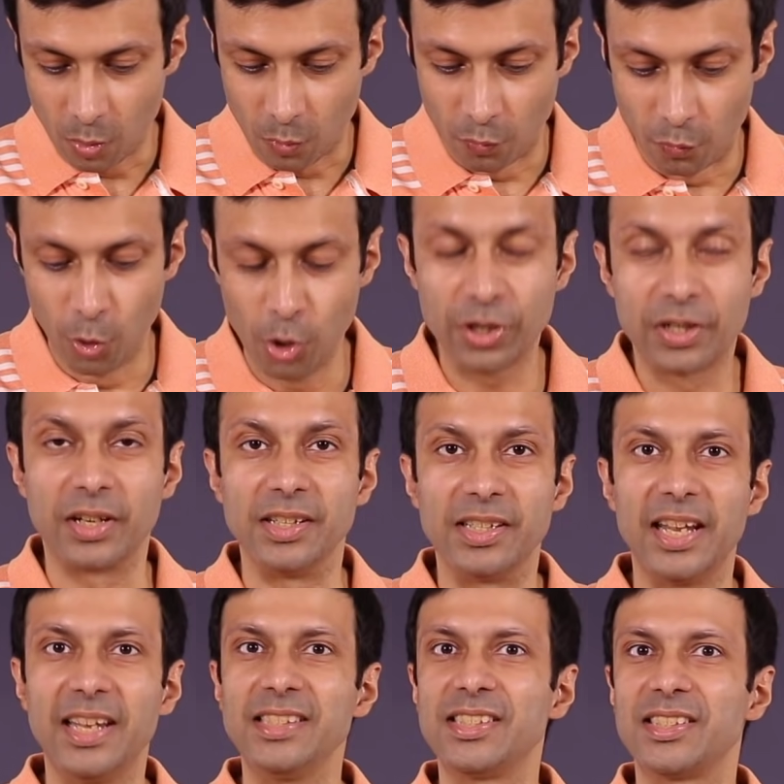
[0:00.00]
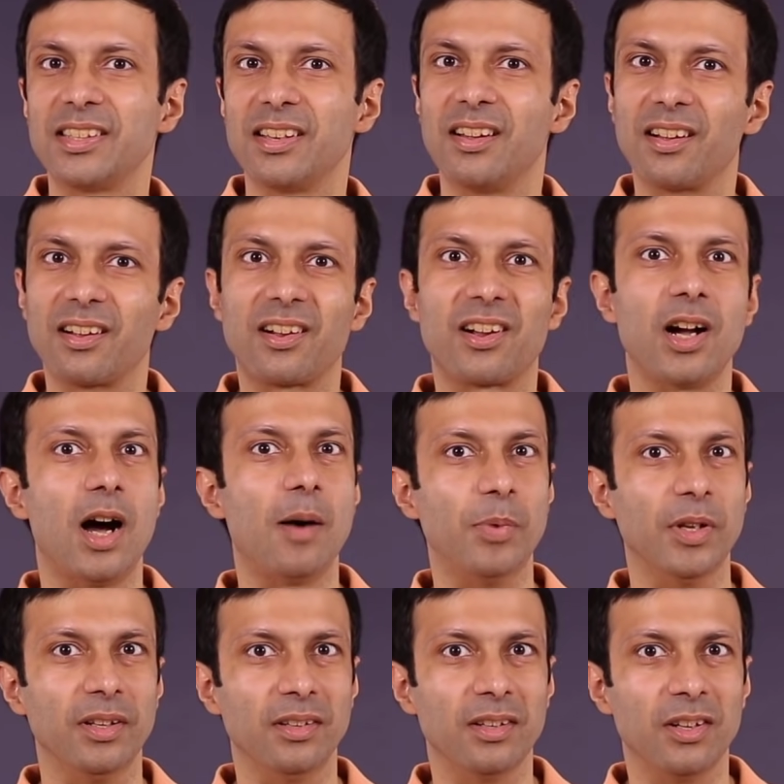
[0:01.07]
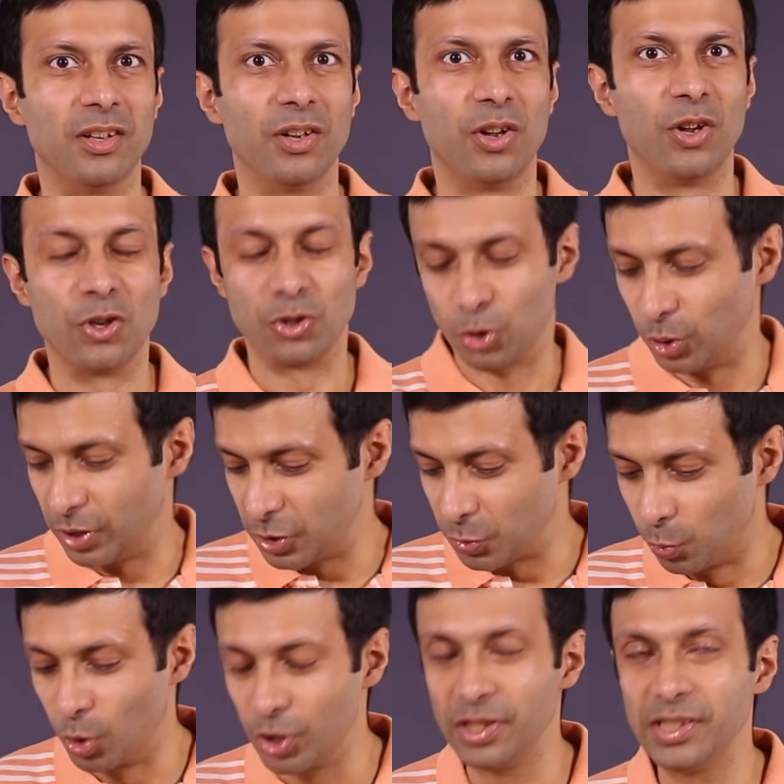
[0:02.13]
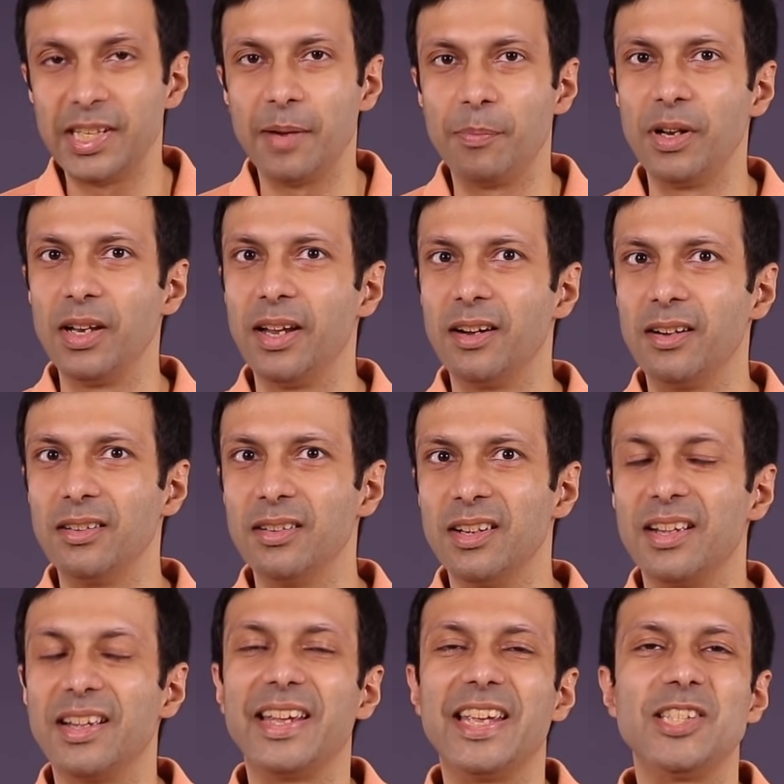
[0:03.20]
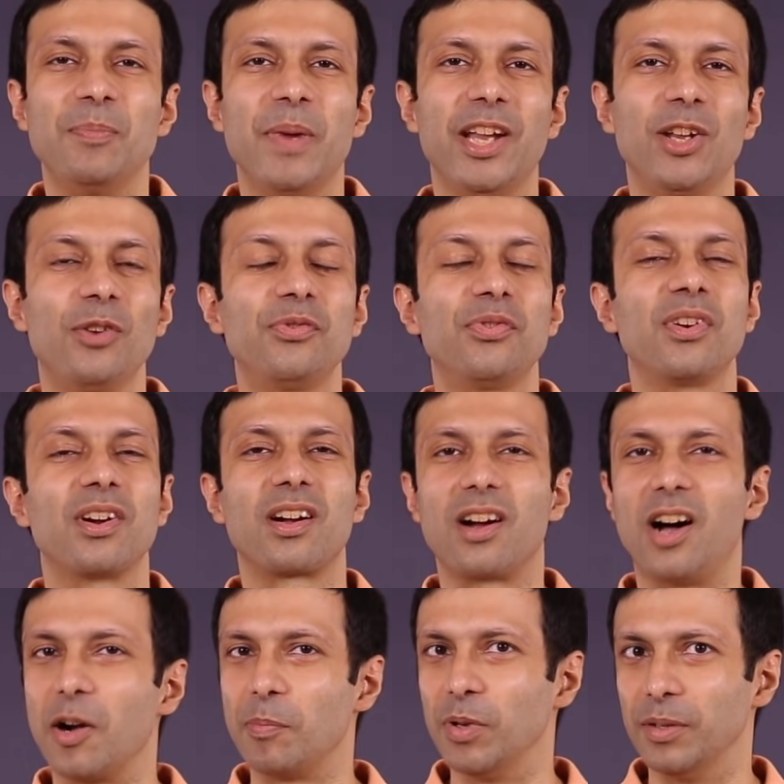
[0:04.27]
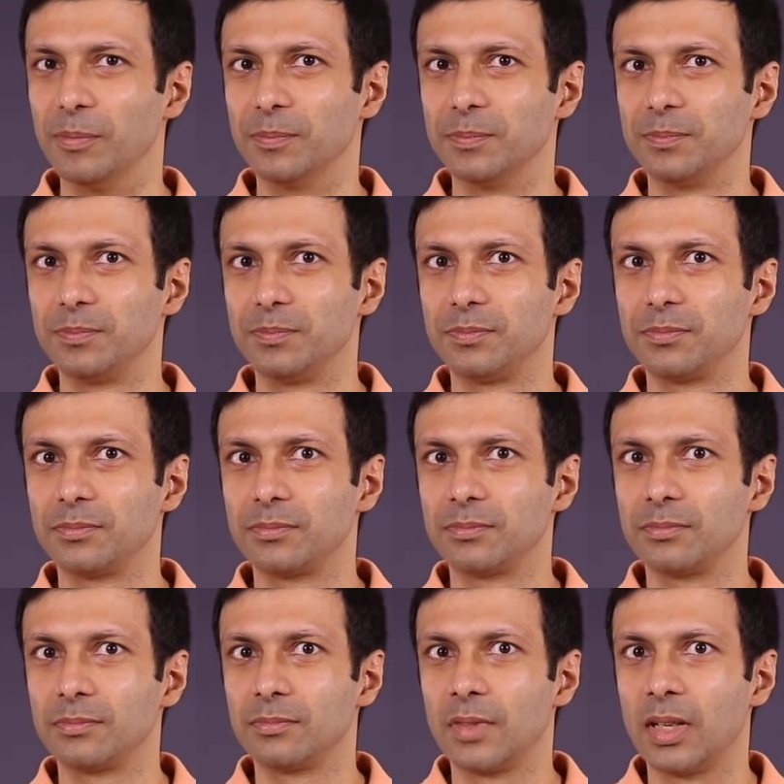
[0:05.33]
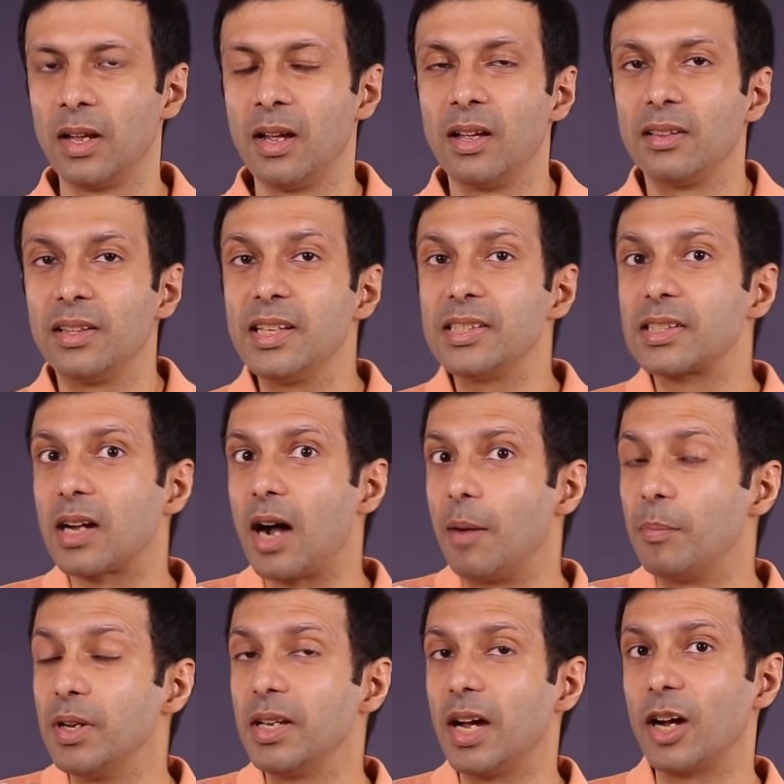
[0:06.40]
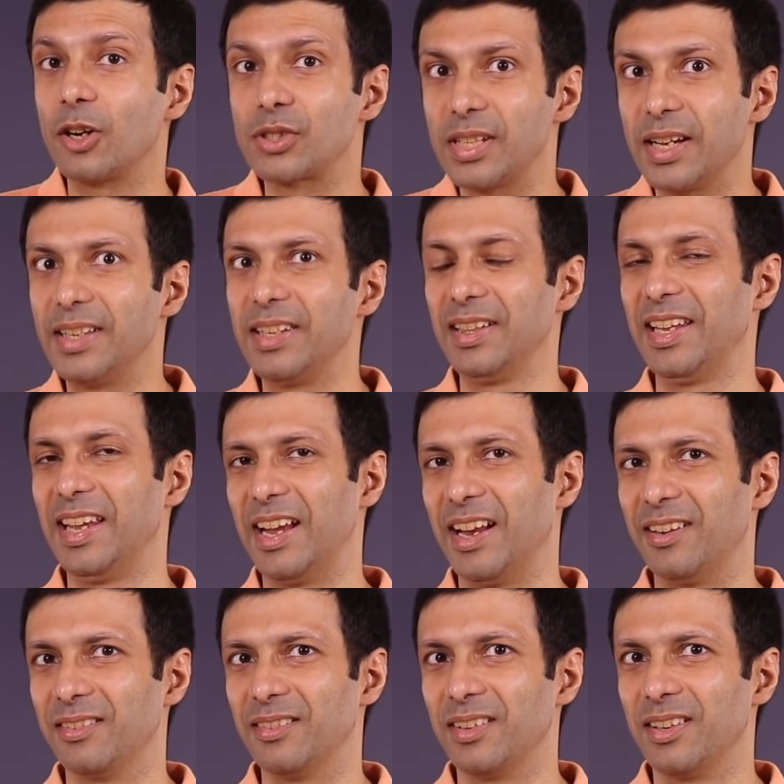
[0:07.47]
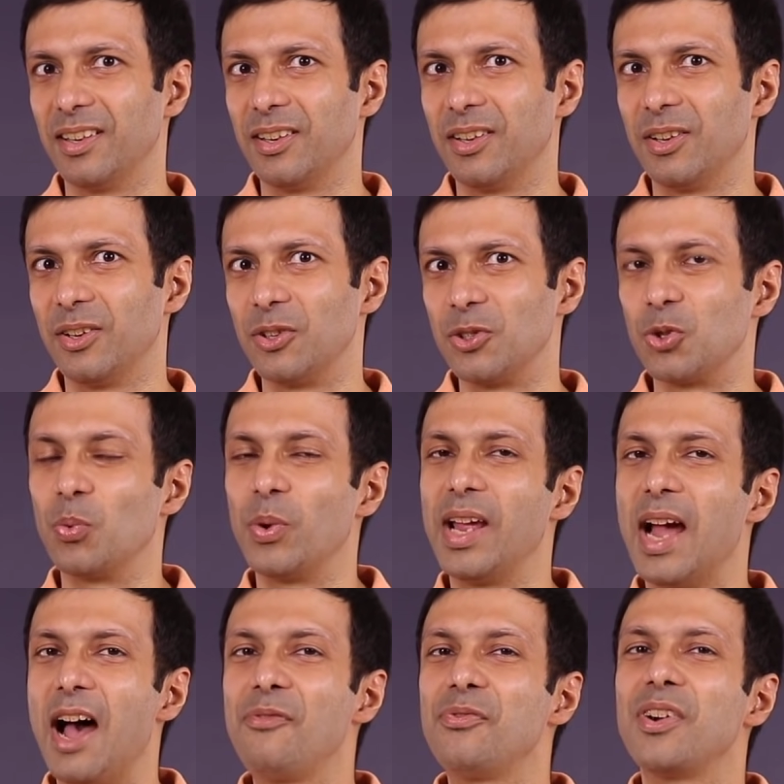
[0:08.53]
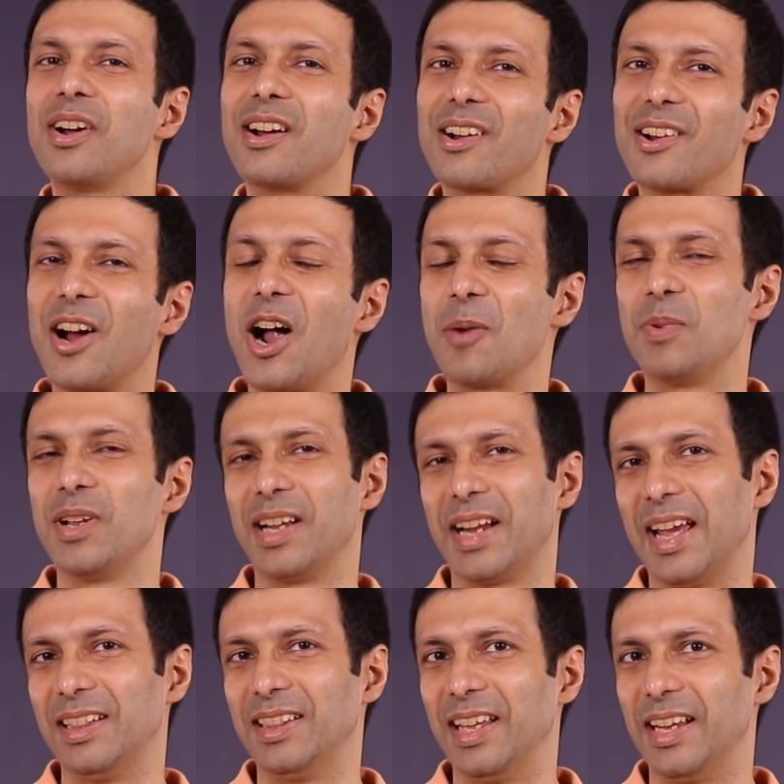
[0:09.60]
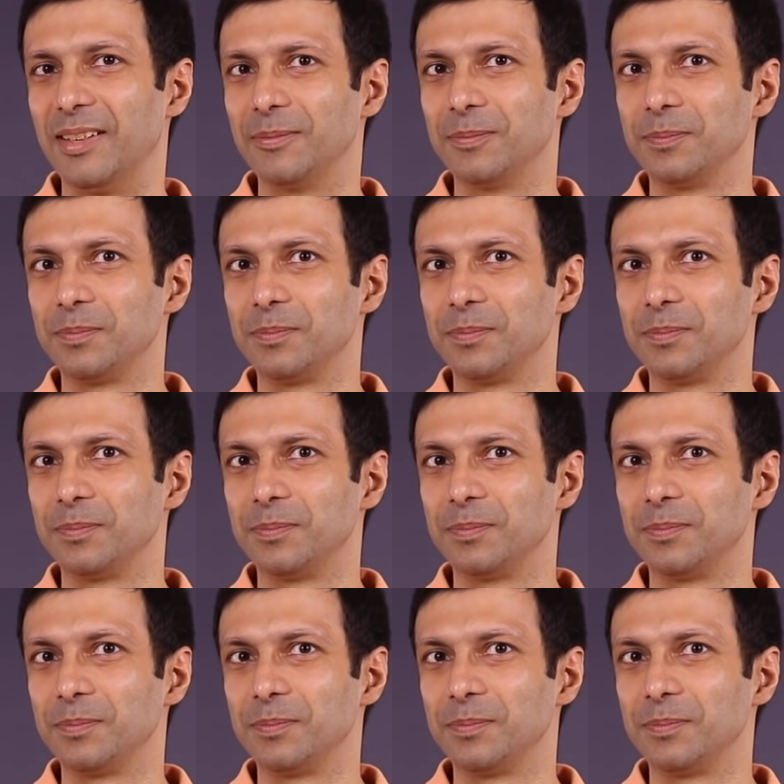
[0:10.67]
Wood contains carbon. So this wooden table here is made of carbon there's carbon dioxide in the air. So we have carbon again there.